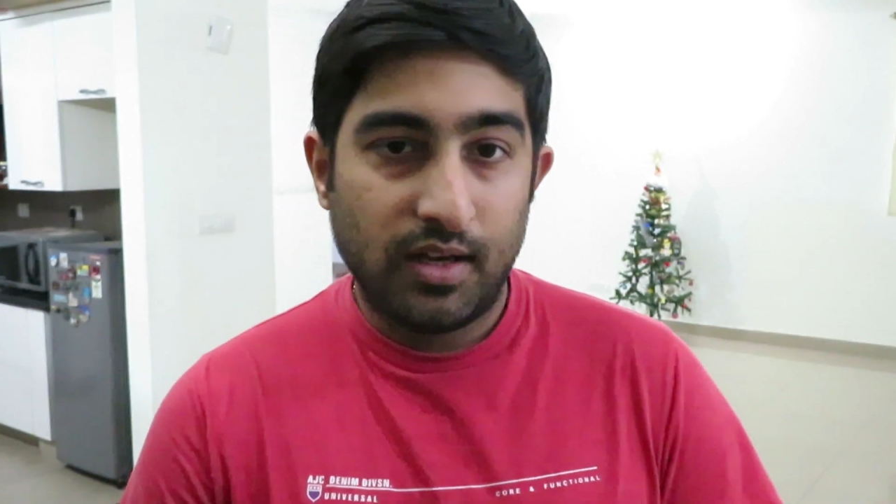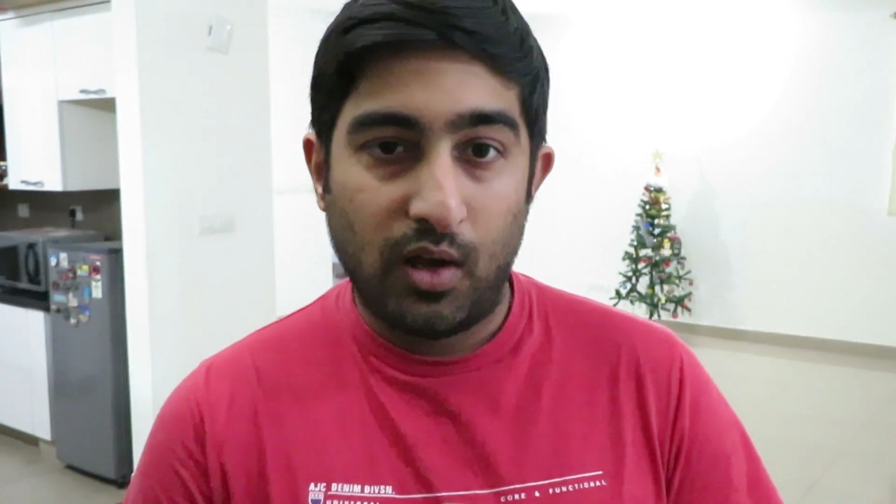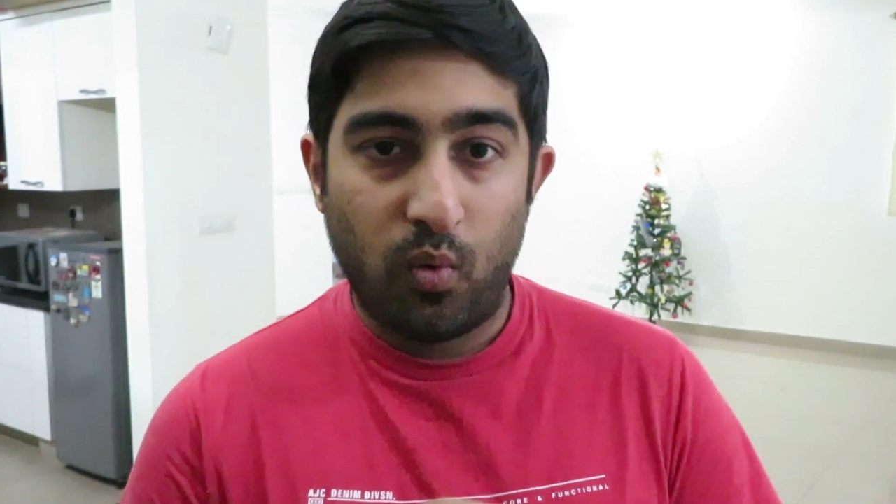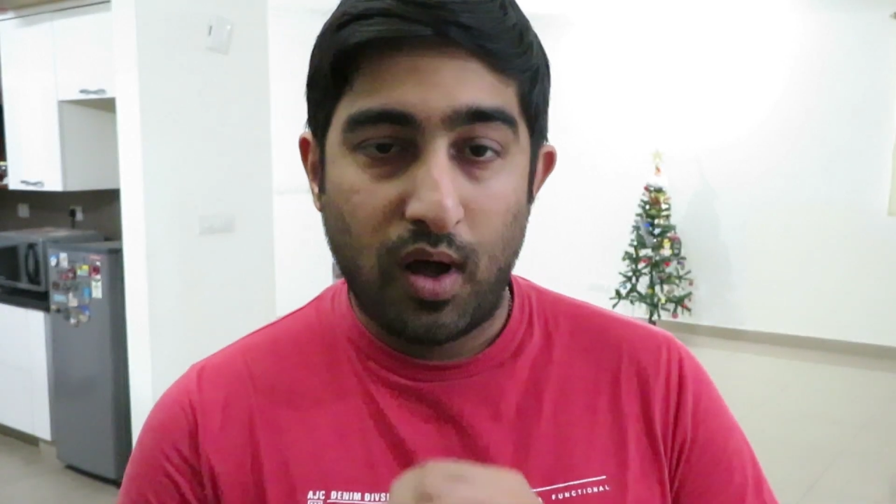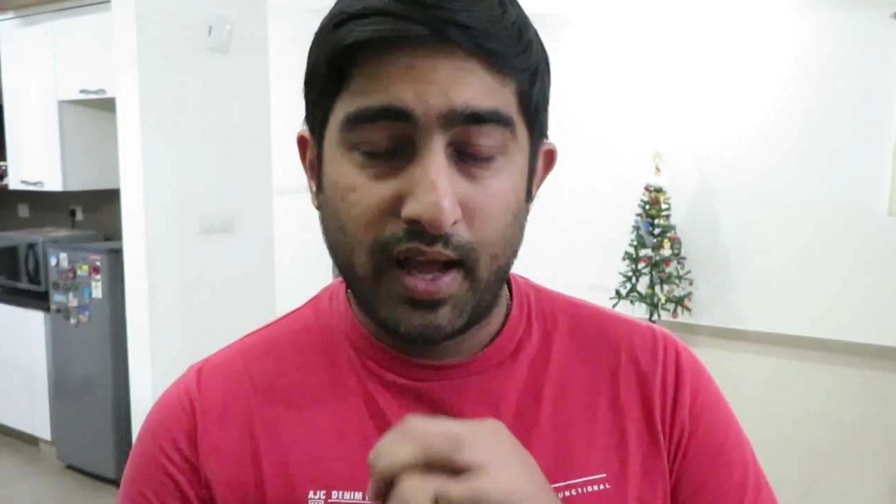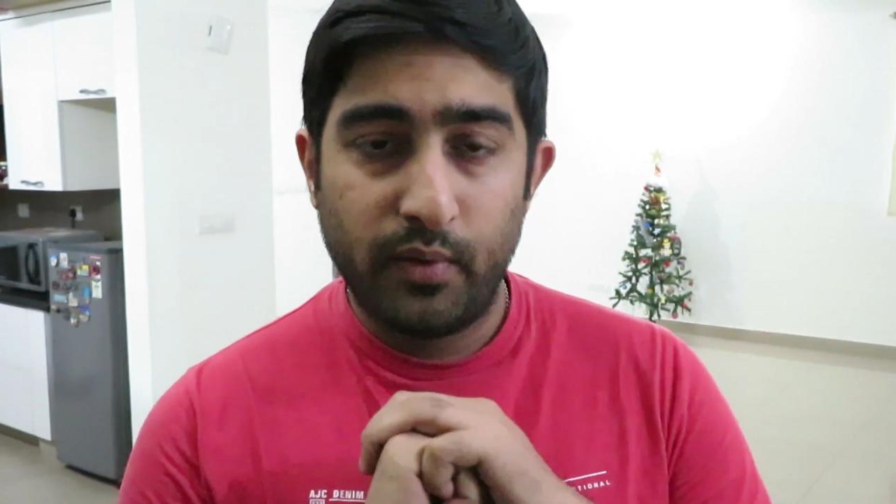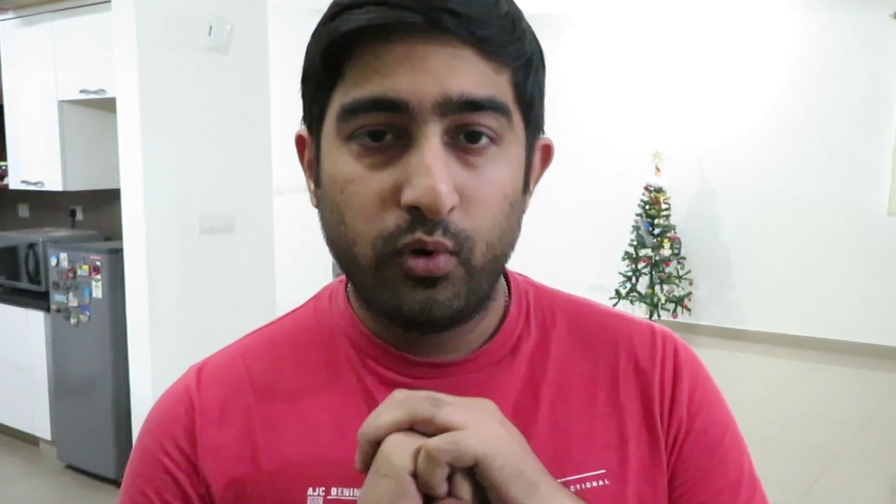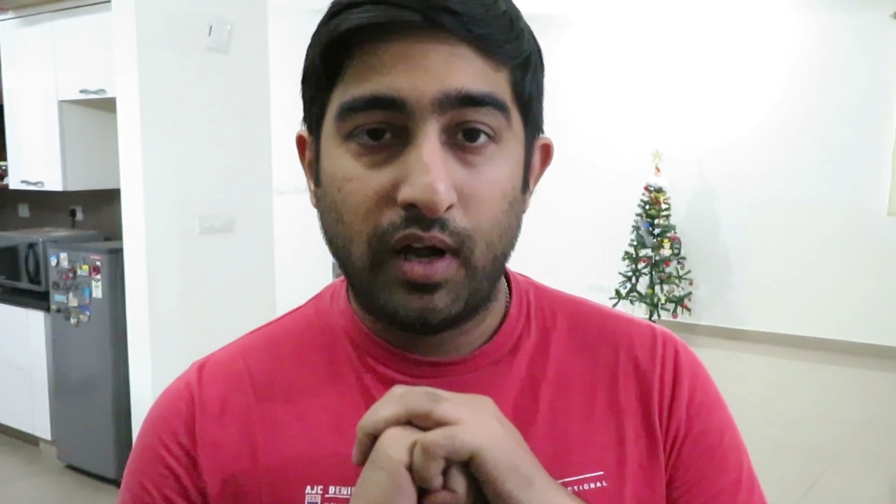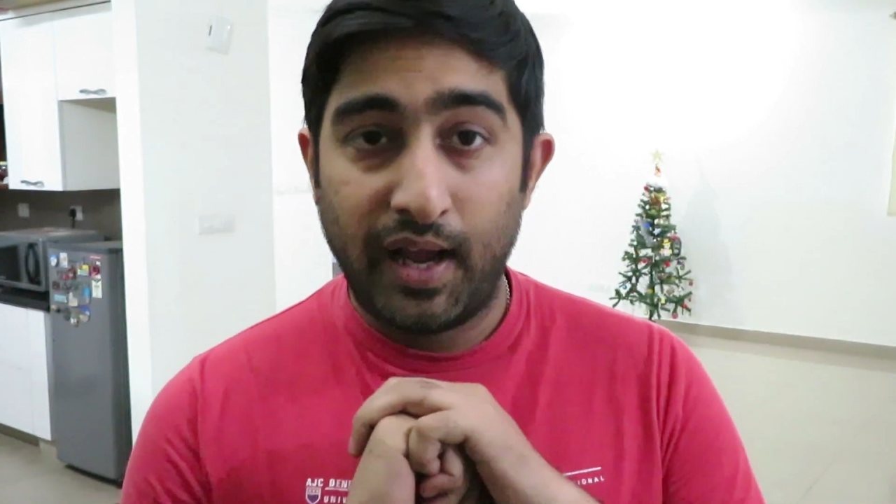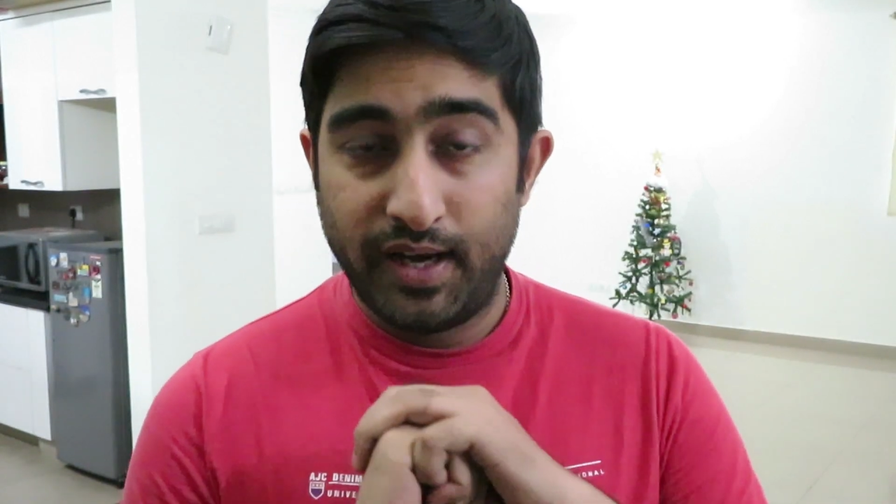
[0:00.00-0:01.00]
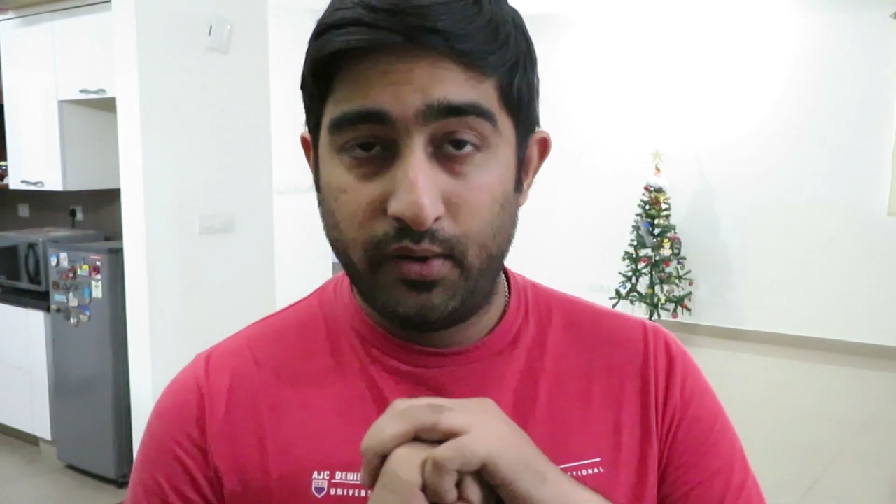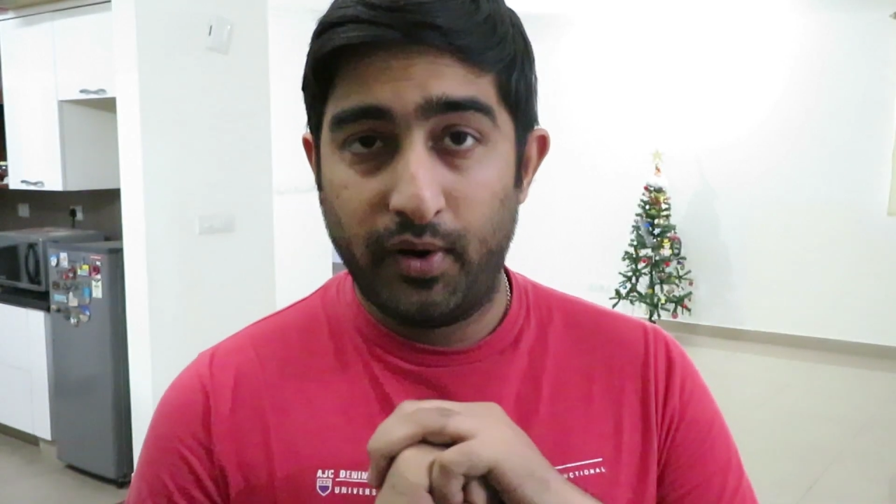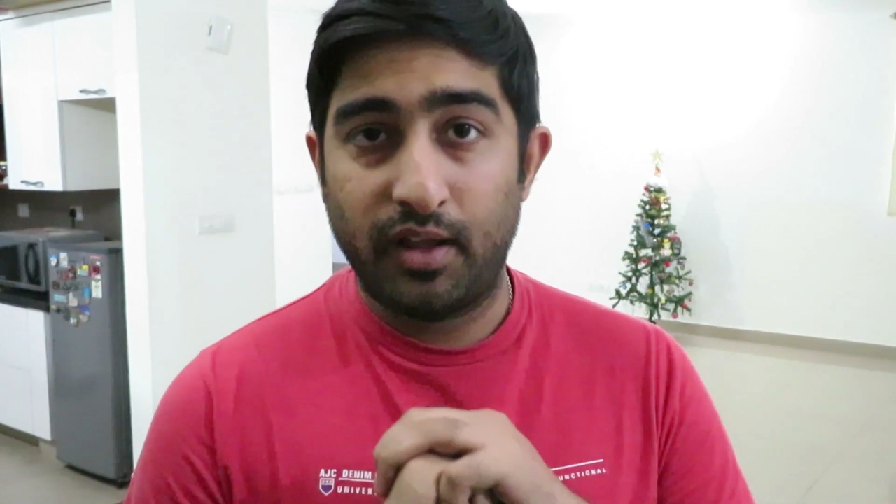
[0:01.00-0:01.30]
Now I would highly